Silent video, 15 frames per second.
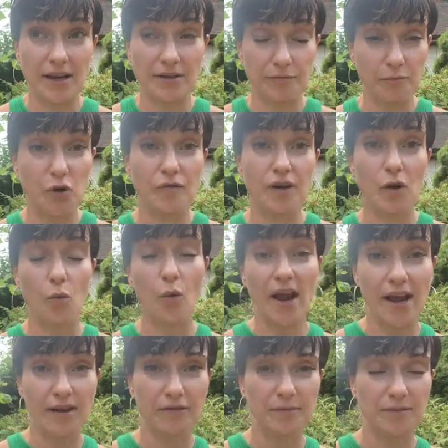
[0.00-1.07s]
moving
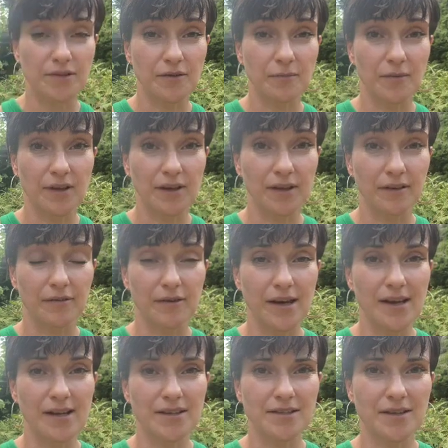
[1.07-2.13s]
away from something,
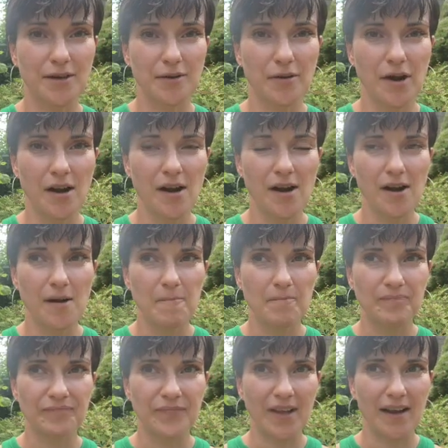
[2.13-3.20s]
right? So
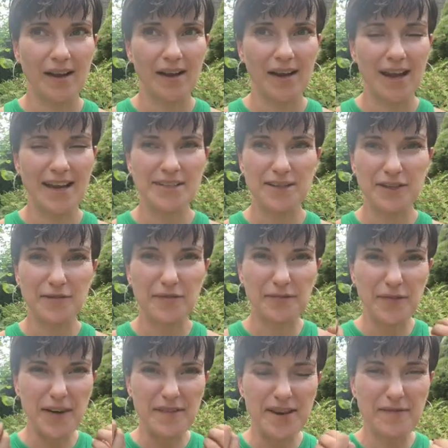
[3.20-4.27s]
it's at the
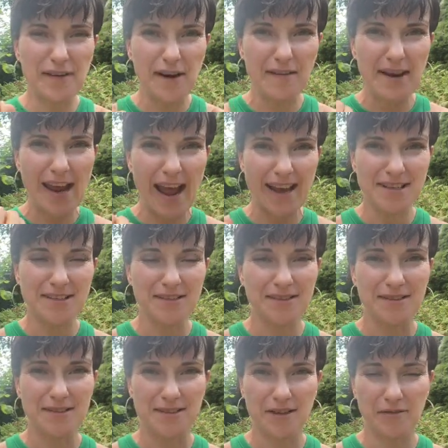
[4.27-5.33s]
very, very
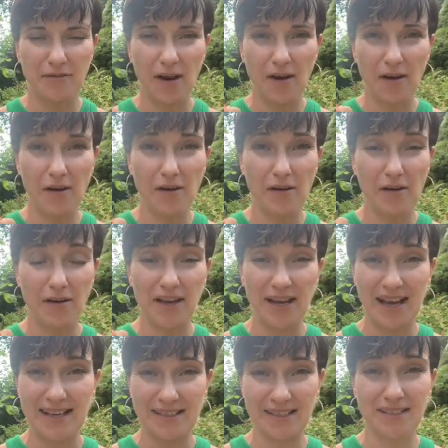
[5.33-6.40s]
essence of our
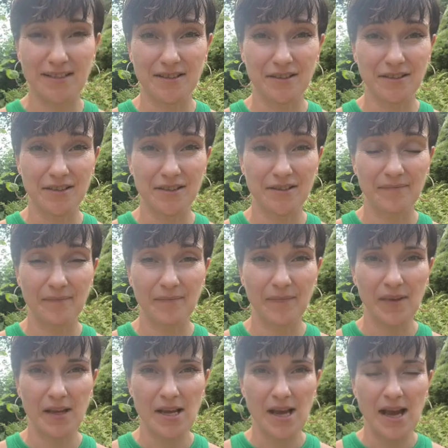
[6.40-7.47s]
existence.
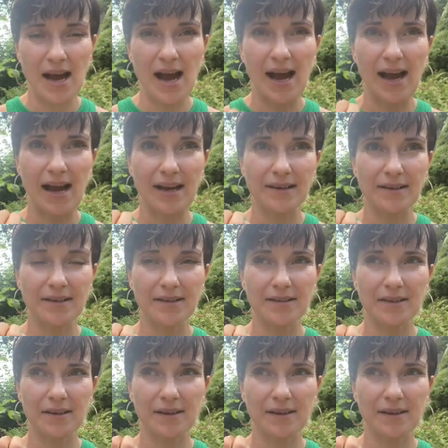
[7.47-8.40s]
And